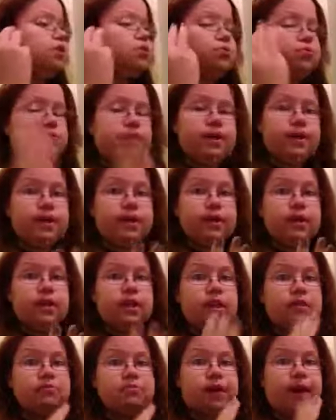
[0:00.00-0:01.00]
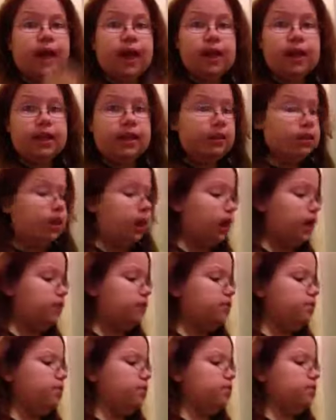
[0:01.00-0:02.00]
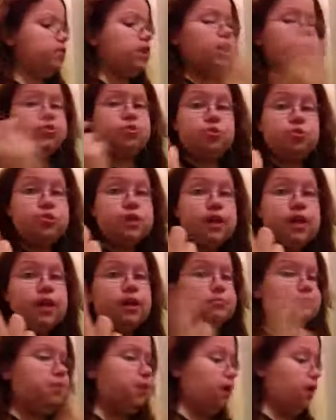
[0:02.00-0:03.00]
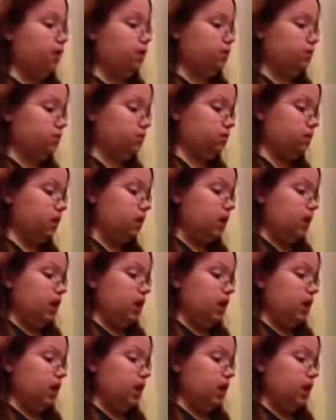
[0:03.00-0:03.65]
3 panty liners and 2 tampons.